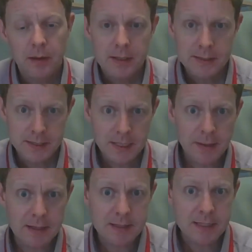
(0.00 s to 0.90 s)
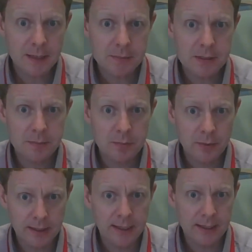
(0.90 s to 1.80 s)
TMACS attempts to
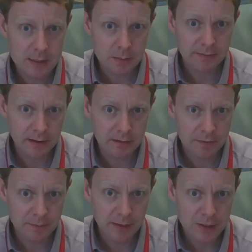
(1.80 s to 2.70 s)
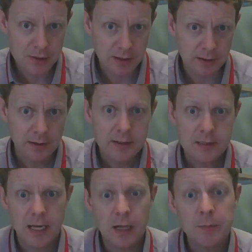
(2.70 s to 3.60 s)
bring in some of that information
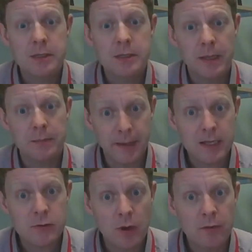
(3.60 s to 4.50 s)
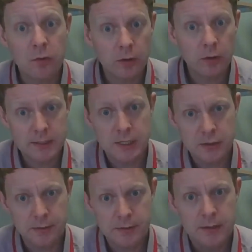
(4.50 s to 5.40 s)
to help us to make better overall
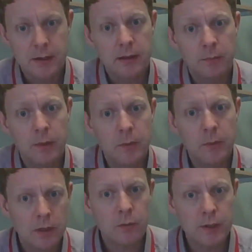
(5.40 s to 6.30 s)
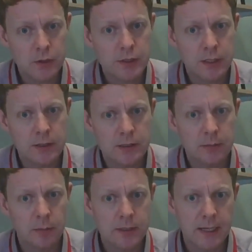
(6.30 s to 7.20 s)
decisions than we would if we just used the
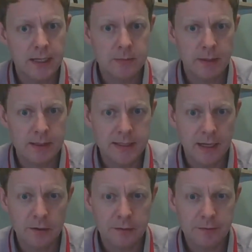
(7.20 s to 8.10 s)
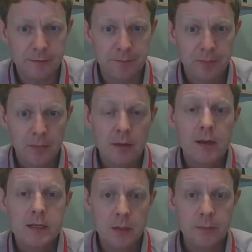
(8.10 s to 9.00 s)
blood test by itself.
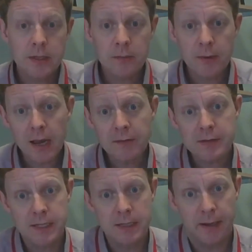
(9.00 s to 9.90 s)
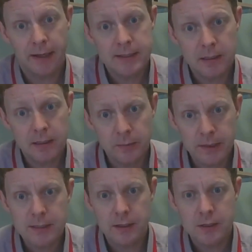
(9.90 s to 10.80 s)
So we derived TMACS in a
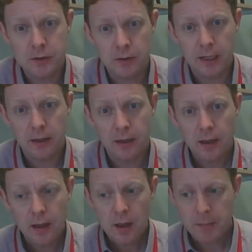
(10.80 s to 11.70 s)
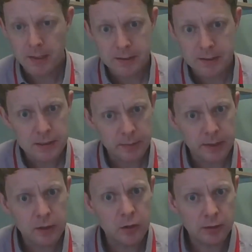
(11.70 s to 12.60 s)
research study by using
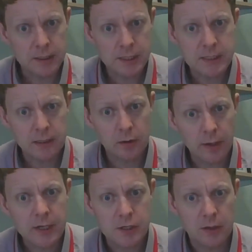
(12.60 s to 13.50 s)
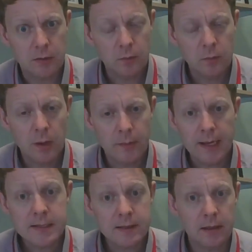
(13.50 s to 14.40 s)
something called logistic regression, where we asked the